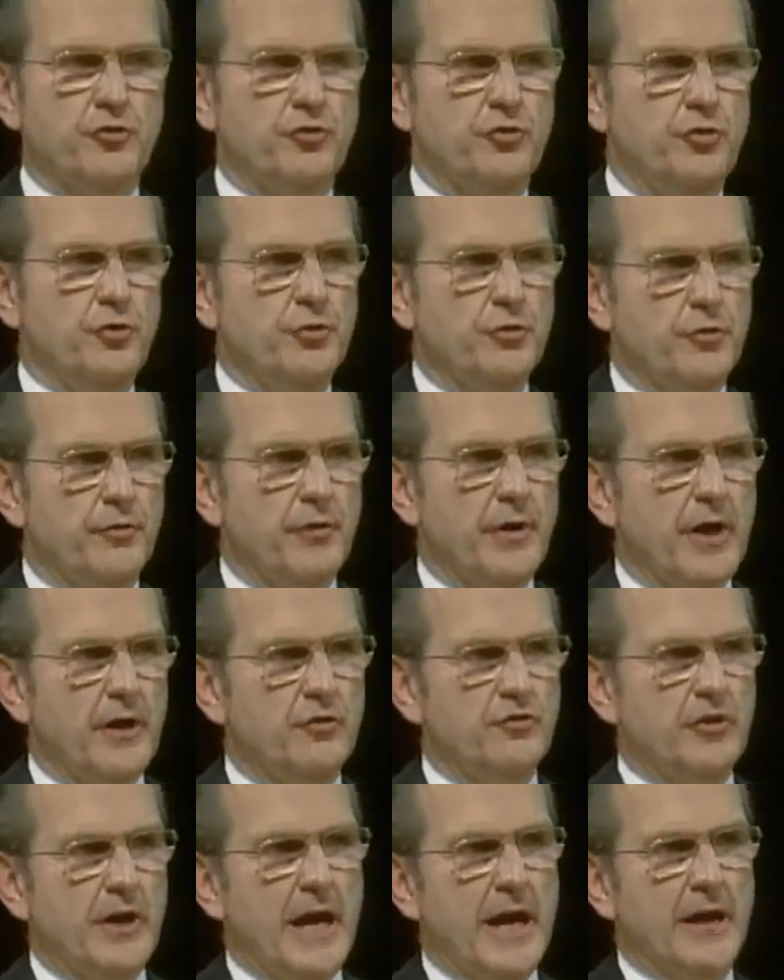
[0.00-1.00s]
tutor
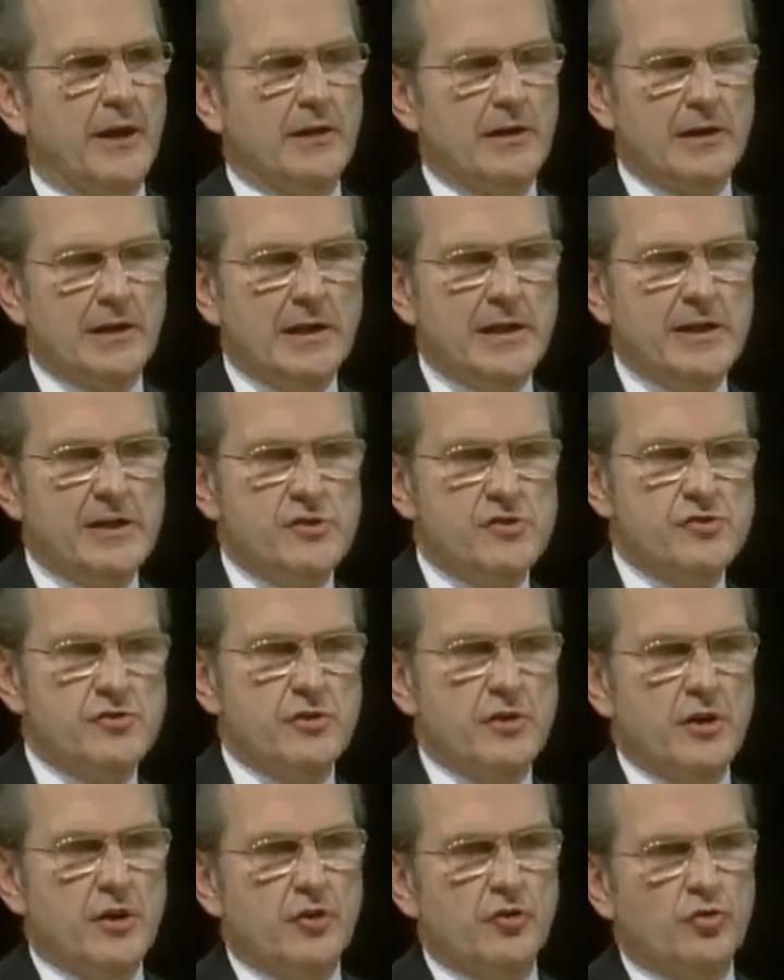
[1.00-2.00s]
us at least
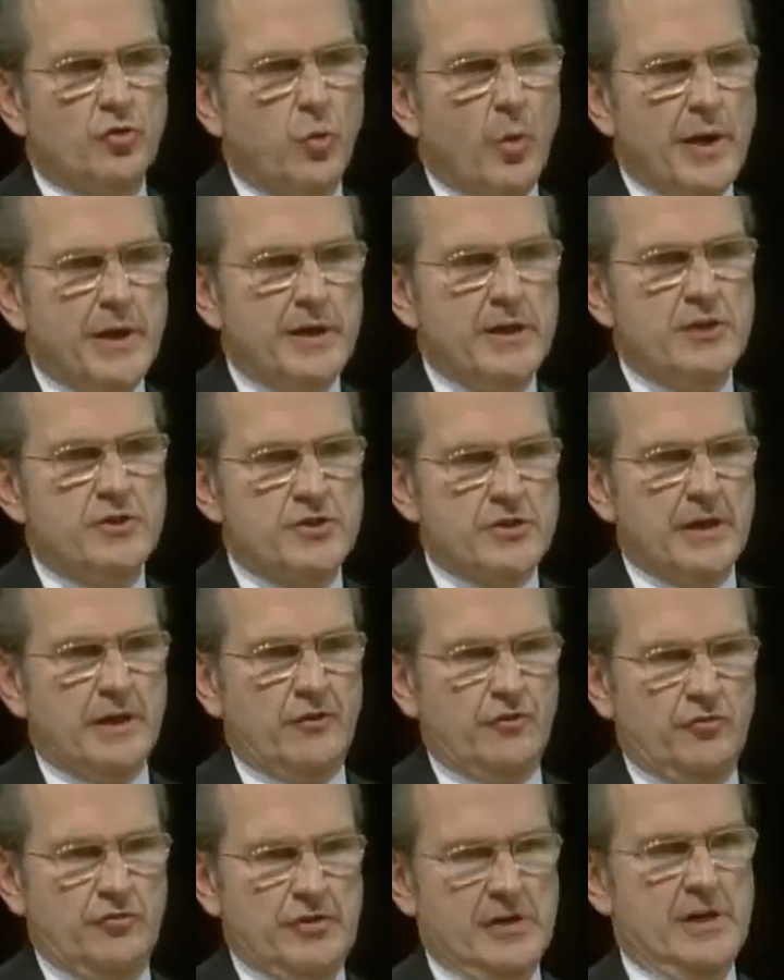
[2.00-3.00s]

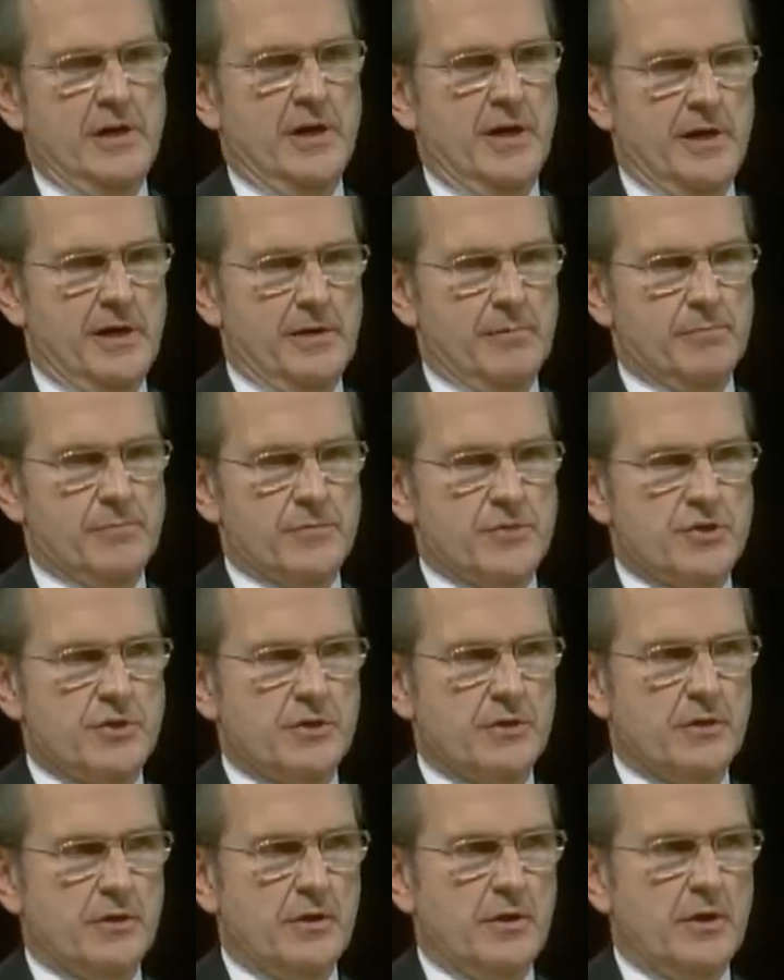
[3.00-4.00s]
26 times
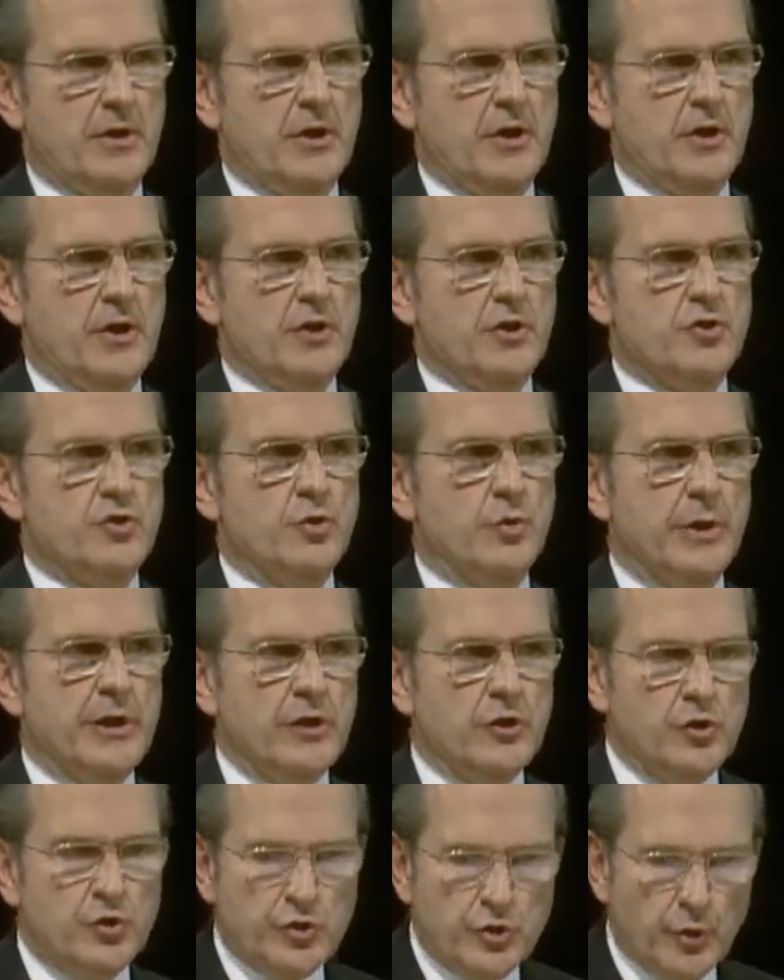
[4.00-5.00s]
to
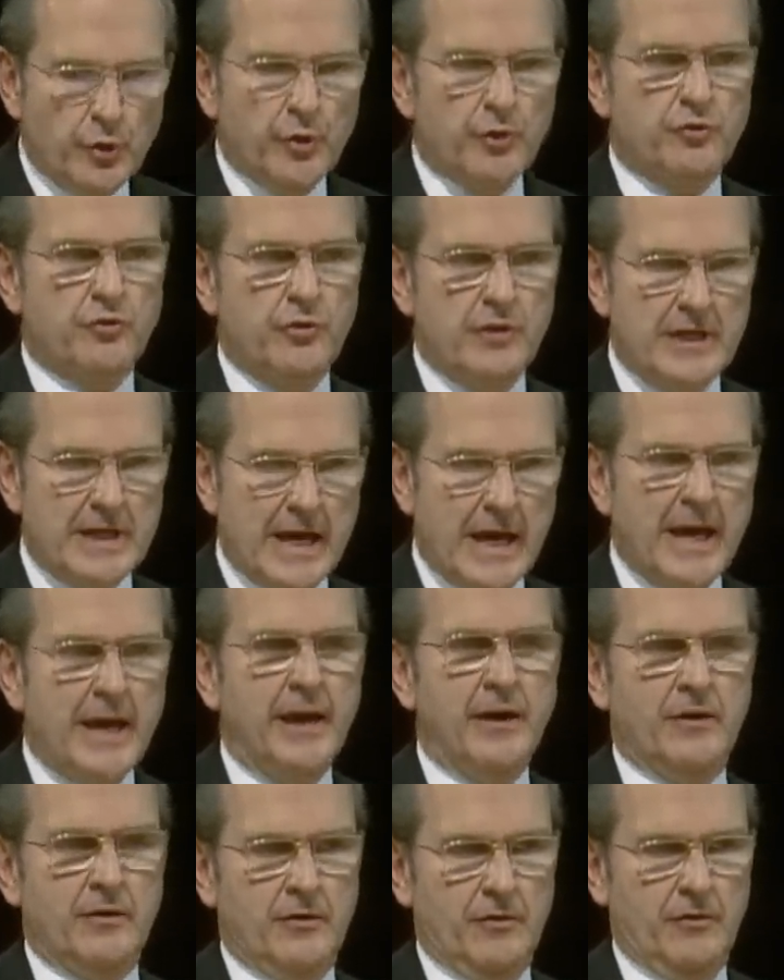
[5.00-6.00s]
endure to the
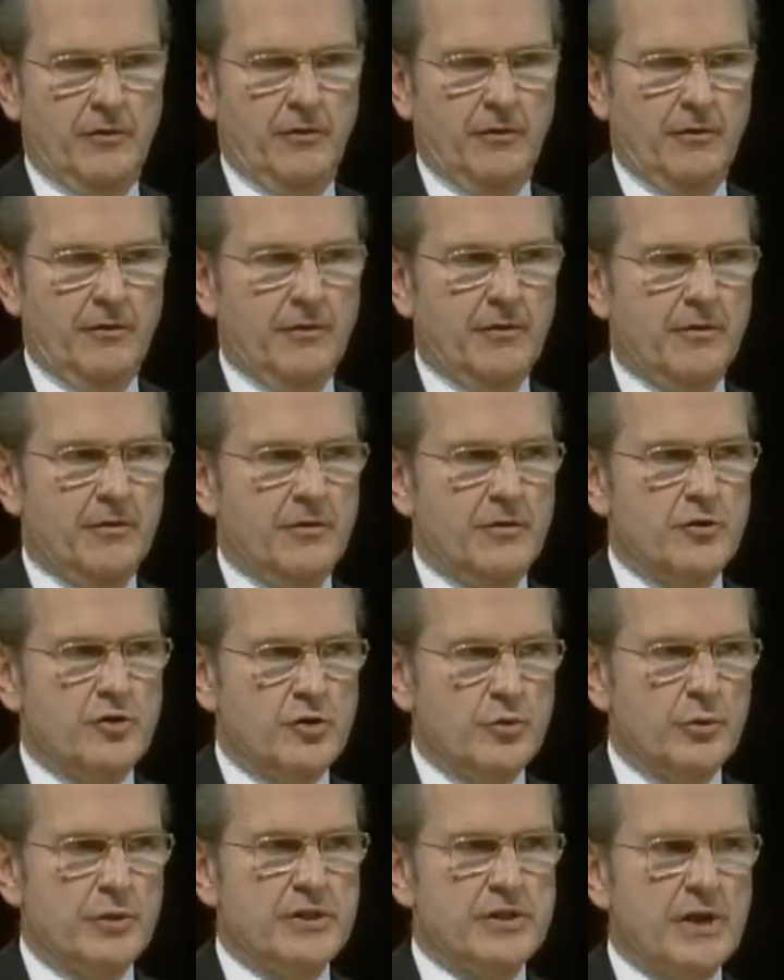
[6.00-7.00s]
end
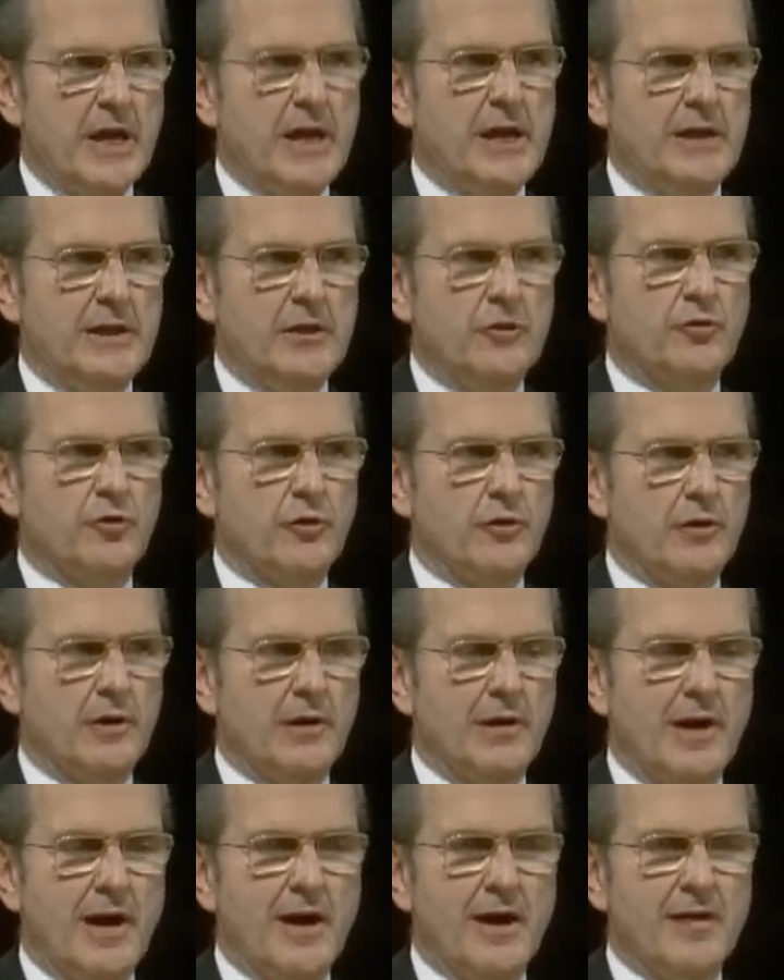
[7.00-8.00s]
to attain eternal
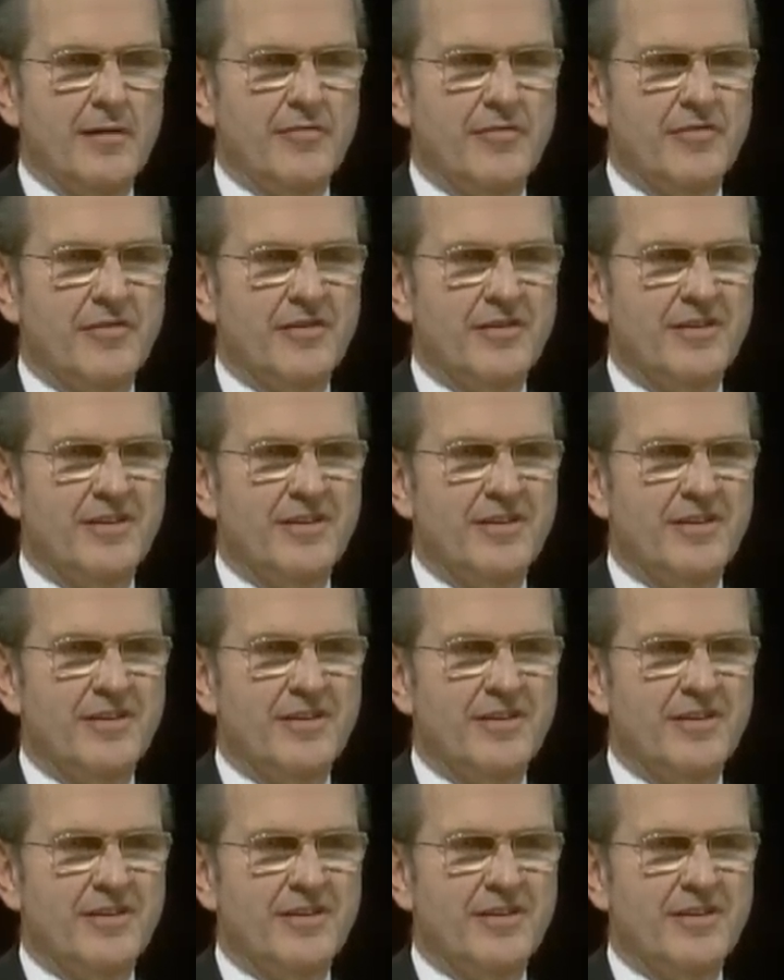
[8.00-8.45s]
life.